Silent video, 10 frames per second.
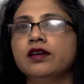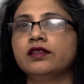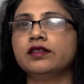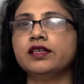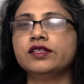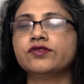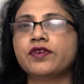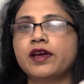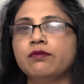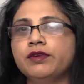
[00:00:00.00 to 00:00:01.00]
these
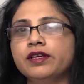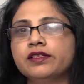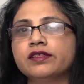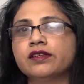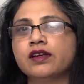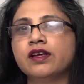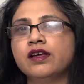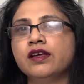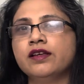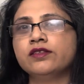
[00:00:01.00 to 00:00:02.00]
fabrics.
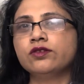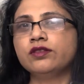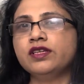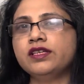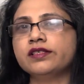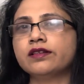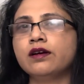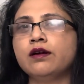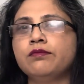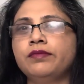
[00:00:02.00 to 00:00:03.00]
So these
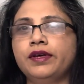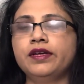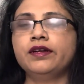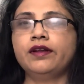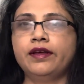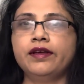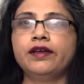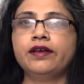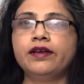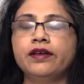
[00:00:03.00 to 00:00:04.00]
come in
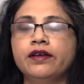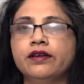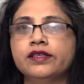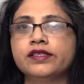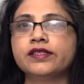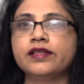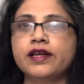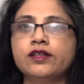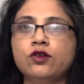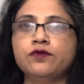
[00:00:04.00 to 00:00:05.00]
a
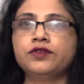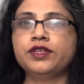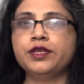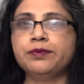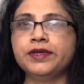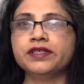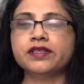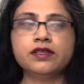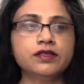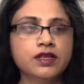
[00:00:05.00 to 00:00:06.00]
set of 3
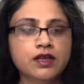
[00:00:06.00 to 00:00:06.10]
pieces.